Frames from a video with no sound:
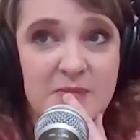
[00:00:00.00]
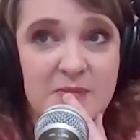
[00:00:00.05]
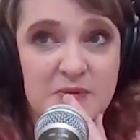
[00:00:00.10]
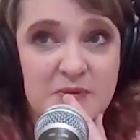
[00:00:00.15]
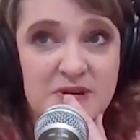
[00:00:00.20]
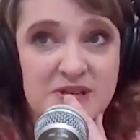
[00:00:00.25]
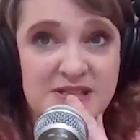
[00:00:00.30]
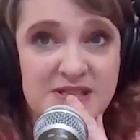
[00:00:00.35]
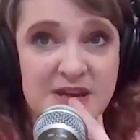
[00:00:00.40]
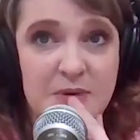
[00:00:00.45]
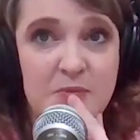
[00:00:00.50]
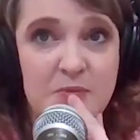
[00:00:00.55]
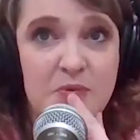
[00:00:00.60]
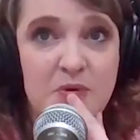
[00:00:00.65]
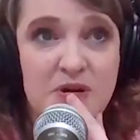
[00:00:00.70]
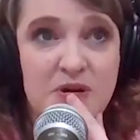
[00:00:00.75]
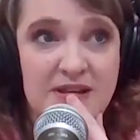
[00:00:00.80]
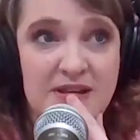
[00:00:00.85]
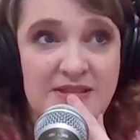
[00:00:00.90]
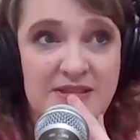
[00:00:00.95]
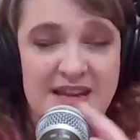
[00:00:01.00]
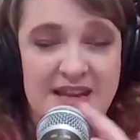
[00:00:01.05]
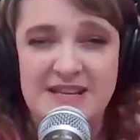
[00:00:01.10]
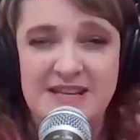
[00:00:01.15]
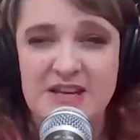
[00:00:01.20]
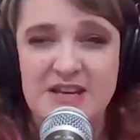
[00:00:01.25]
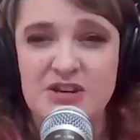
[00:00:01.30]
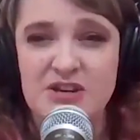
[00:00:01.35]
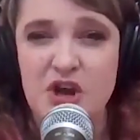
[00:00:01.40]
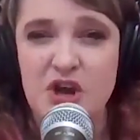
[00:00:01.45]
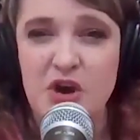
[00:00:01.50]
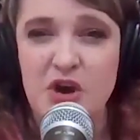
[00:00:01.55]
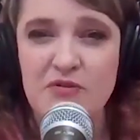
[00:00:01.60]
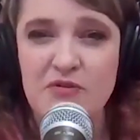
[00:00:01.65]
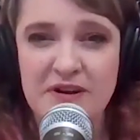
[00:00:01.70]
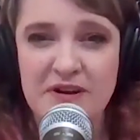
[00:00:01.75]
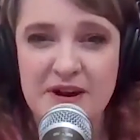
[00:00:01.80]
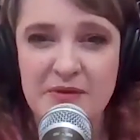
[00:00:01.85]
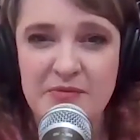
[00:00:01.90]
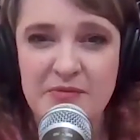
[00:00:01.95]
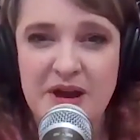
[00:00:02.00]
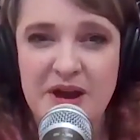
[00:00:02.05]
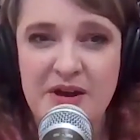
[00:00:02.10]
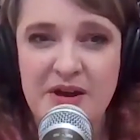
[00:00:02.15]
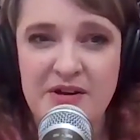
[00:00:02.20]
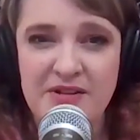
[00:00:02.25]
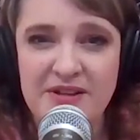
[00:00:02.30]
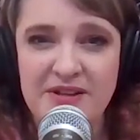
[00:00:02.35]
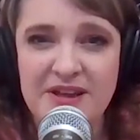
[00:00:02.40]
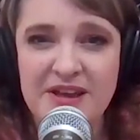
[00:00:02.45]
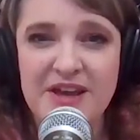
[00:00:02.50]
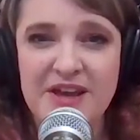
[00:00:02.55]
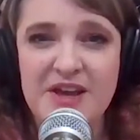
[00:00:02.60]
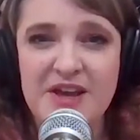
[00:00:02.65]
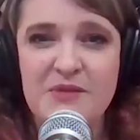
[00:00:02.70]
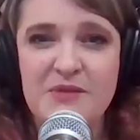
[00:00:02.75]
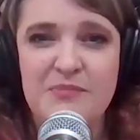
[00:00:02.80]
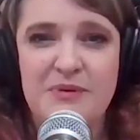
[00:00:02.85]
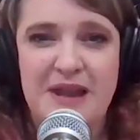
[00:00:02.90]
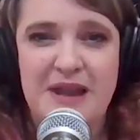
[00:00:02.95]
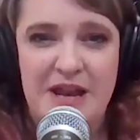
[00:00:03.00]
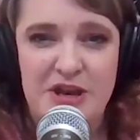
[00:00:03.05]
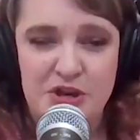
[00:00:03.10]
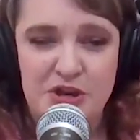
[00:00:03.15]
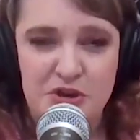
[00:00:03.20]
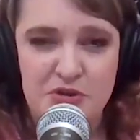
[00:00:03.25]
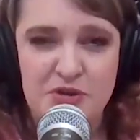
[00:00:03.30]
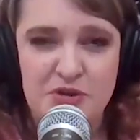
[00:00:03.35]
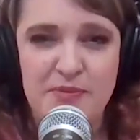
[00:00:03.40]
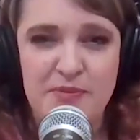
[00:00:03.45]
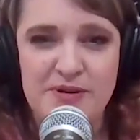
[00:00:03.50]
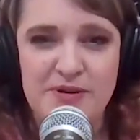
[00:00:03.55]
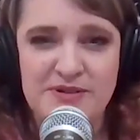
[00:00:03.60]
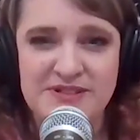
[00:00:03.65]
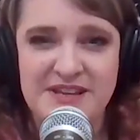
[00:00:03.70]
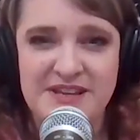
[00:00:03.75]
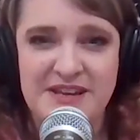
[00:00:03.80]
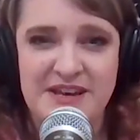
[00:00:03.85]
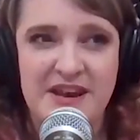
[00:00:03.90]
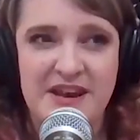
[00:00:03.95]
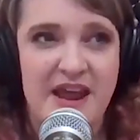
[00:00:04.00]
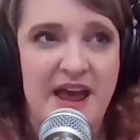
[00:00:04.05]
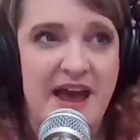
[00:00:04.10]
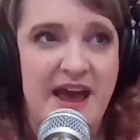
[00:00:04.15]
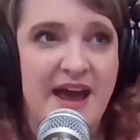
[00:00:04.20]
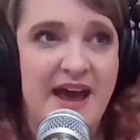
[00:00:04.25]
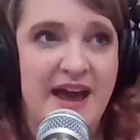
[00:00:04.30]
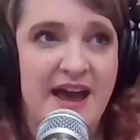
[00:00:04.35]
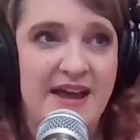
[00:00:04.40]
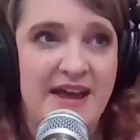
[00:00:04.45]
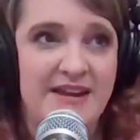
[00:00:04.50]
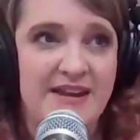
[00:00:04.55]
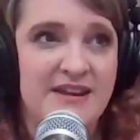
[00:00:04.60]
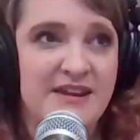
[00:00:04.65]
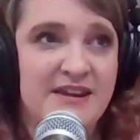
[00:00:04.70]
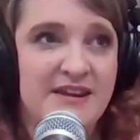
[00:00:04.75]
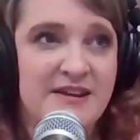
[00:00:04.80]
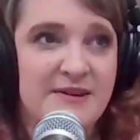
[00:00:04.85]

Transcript: with someone that I didn't know very well, but I knew the person had